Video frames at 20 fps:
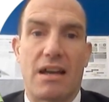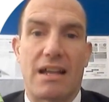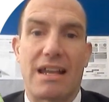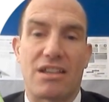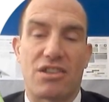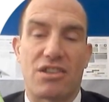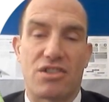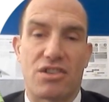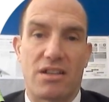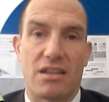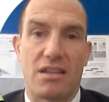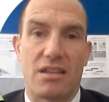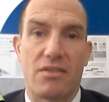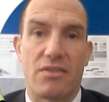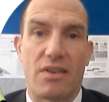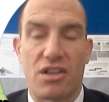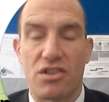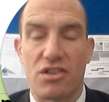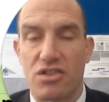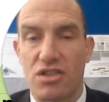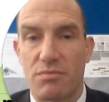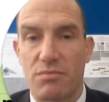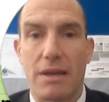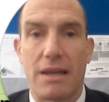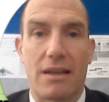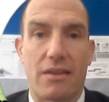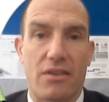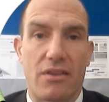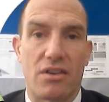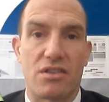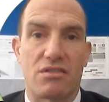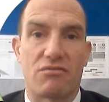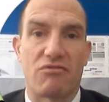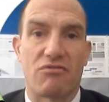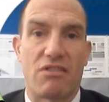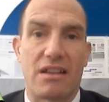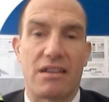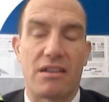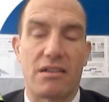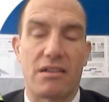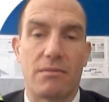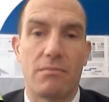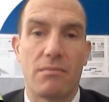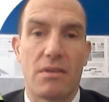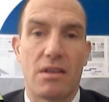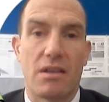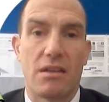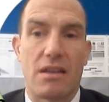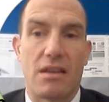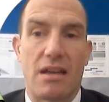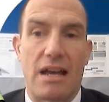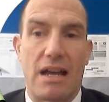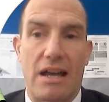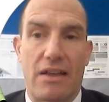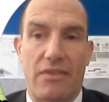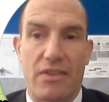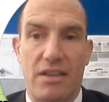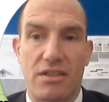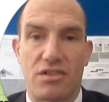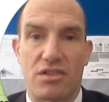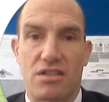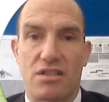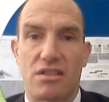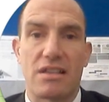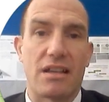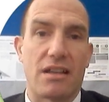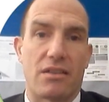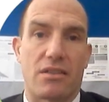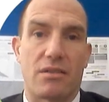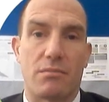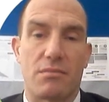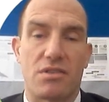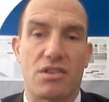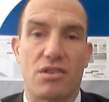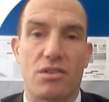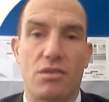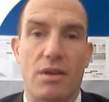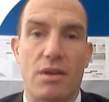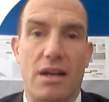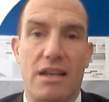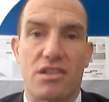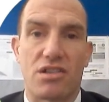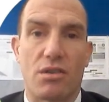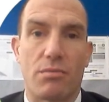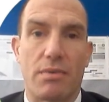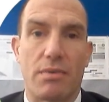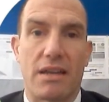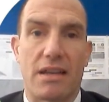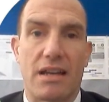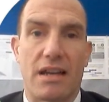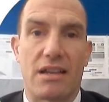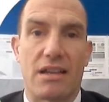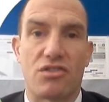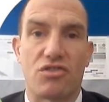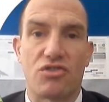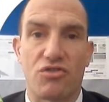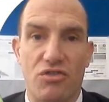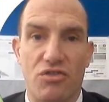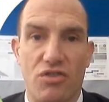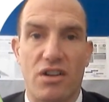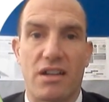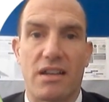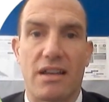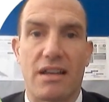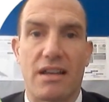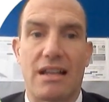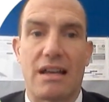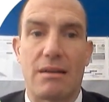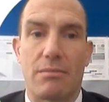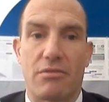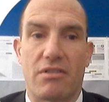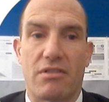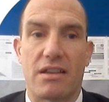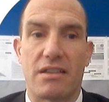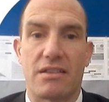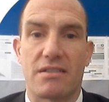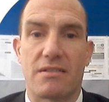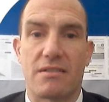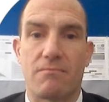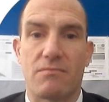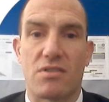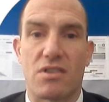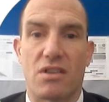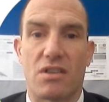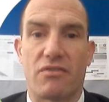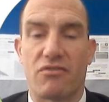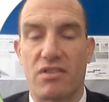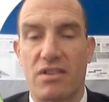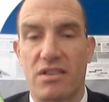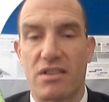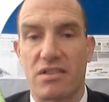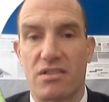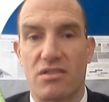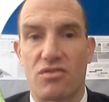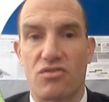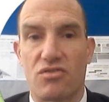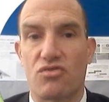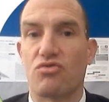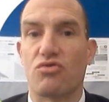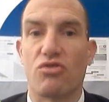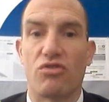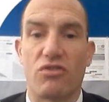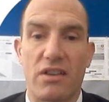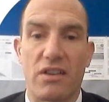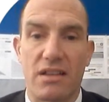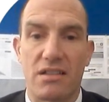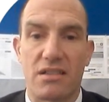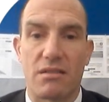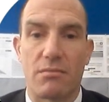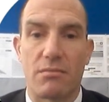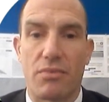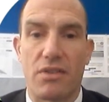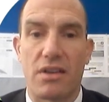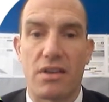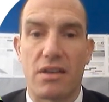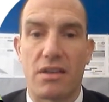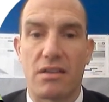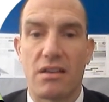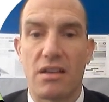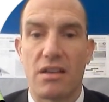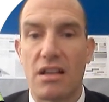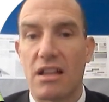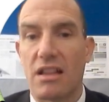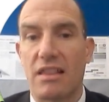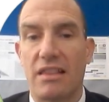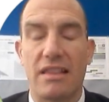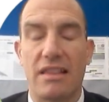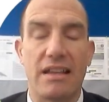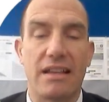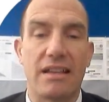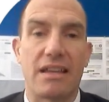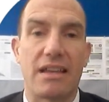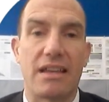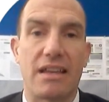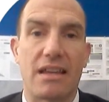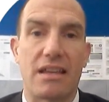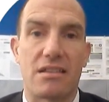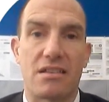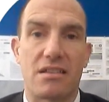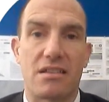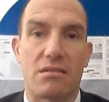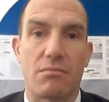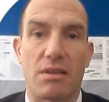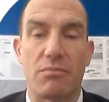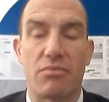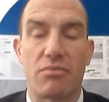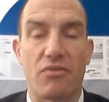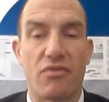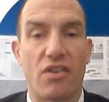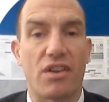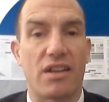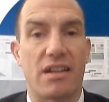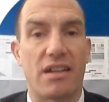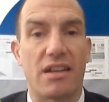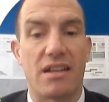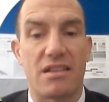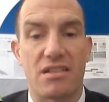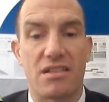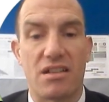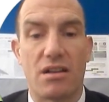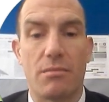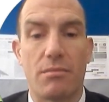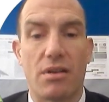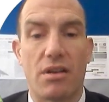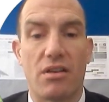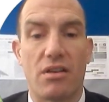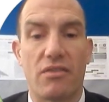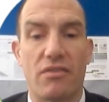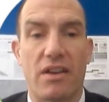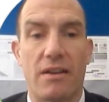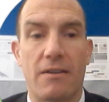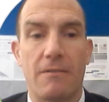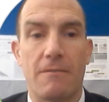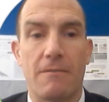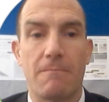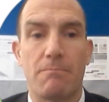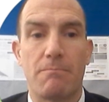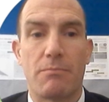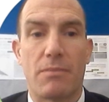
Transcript: And actually they can just pick those at random and then just link them to a topic and try and elaborate. So for instance, drawing something, linking it to something, providing an example of it.